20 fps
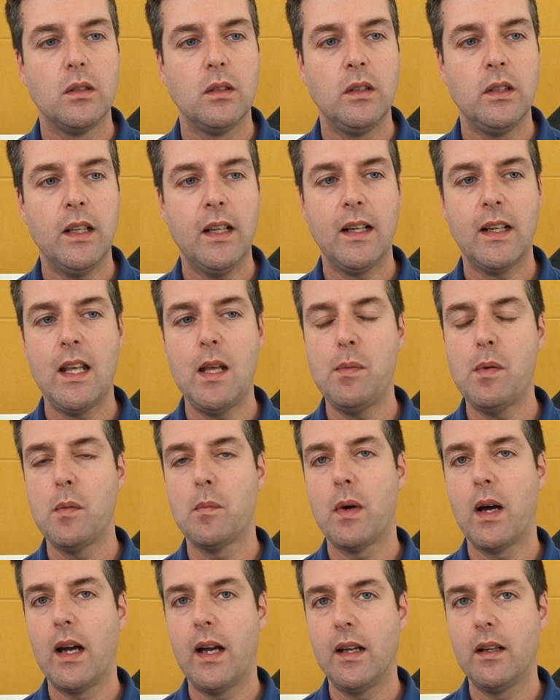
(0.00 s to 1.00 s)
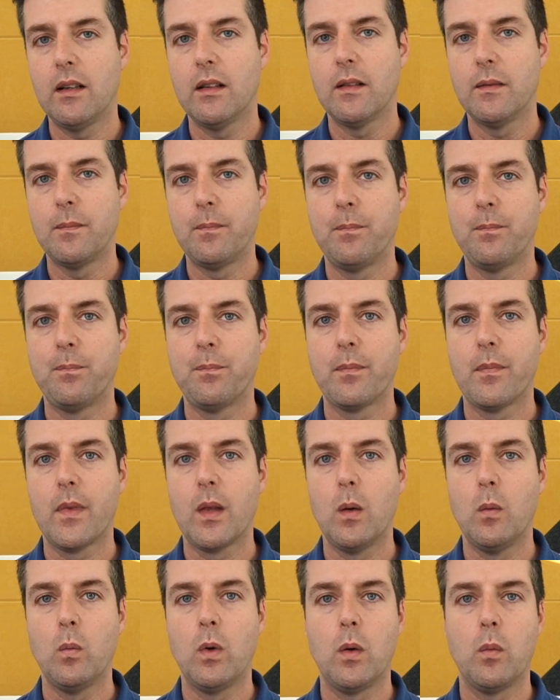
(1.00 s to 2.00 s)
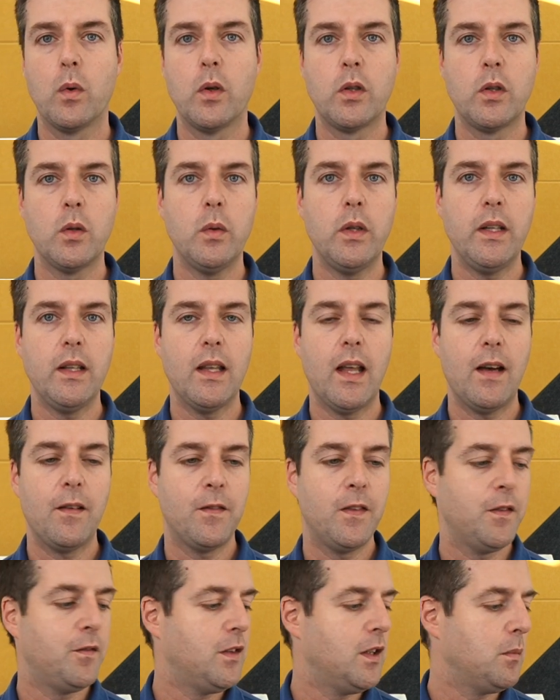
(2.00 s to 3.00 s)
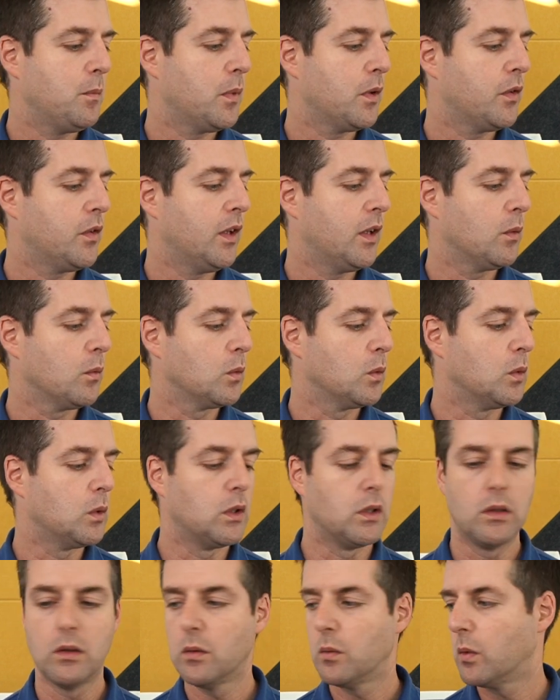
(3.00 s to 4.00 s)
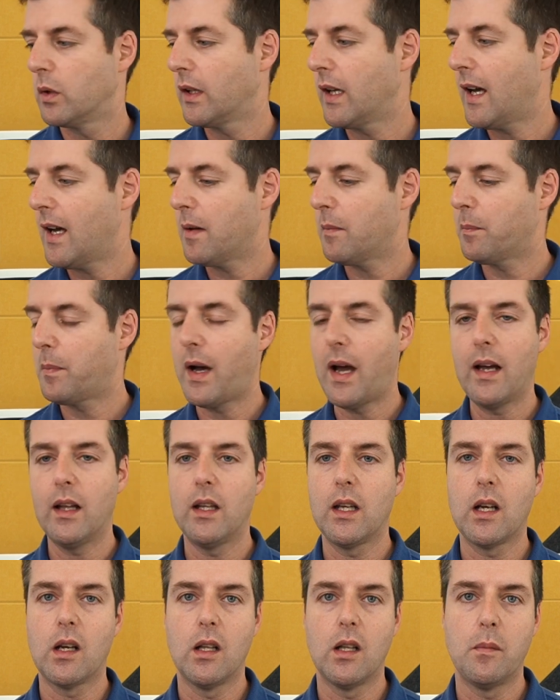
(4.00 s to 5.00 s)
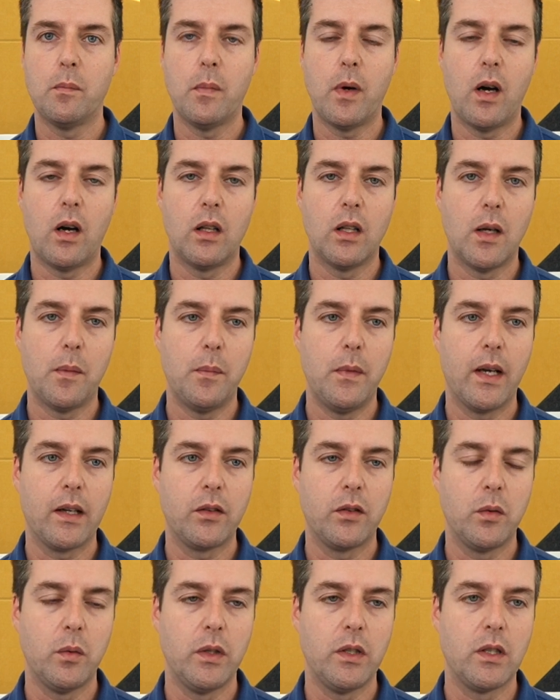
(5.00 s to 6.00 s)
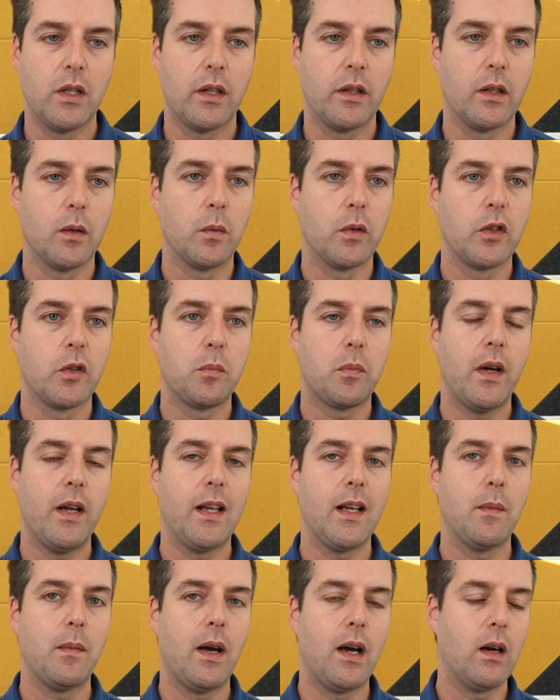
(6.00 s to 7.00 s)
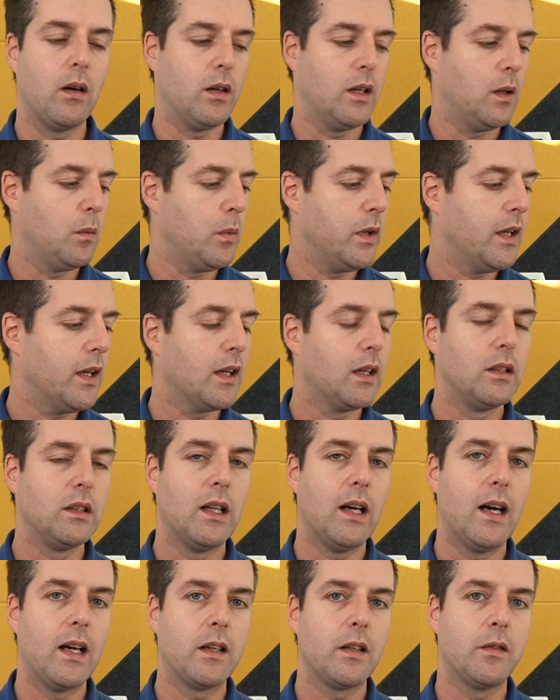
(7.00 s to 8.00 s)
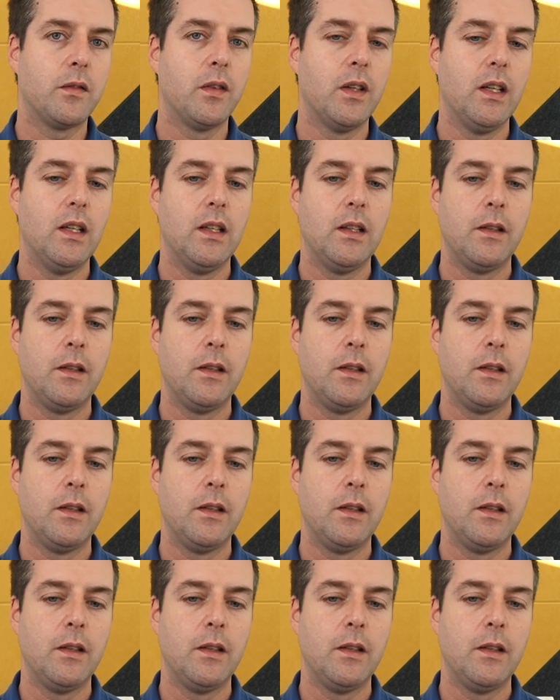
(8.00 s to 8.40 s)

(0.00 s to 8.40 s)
you got to keep in mind when we're doing that 15% rule, we're not piling all, all up next to each other. We're spreading them out. And we get a lot of